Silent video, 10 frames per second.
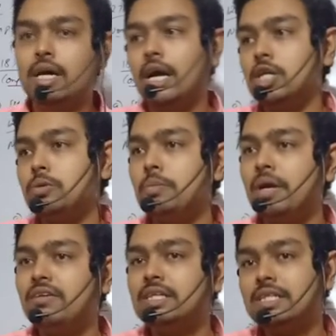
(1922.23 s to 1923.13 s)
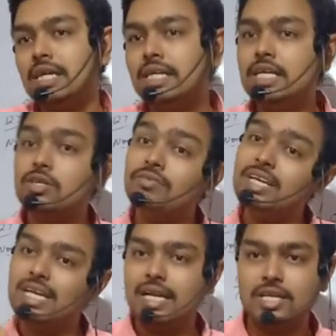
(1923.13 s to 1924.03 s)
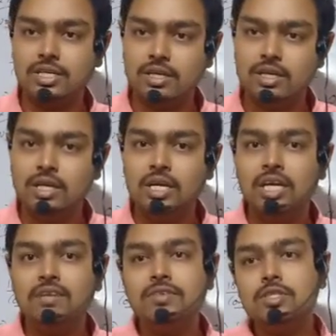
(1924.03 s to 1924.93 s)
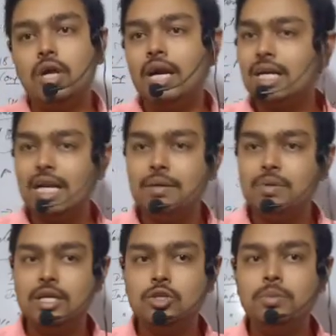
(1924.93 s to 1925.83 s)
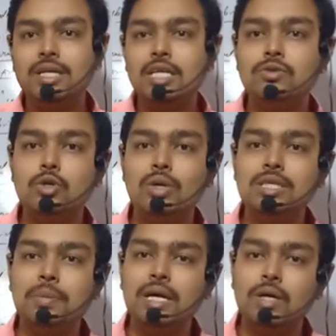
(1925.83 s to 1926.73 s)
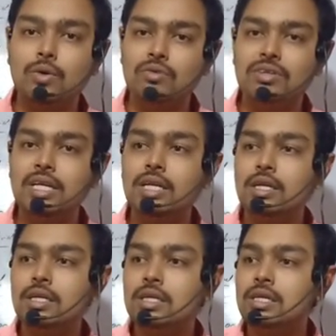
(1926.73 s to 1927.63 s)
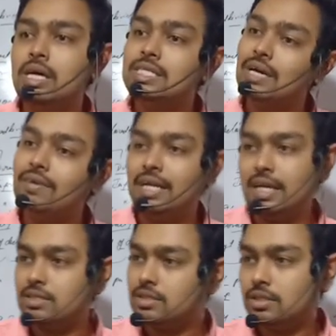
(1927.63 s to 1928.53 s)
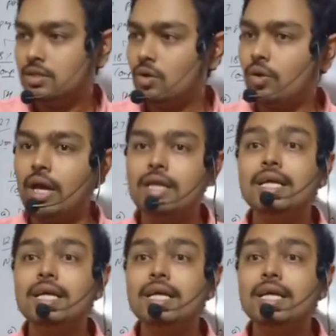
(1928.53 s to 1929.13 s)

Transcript: And it should be paid within 30 days of the declaration. If it's unclaimed, it should be transferred to a separate account within 7 days. Okay.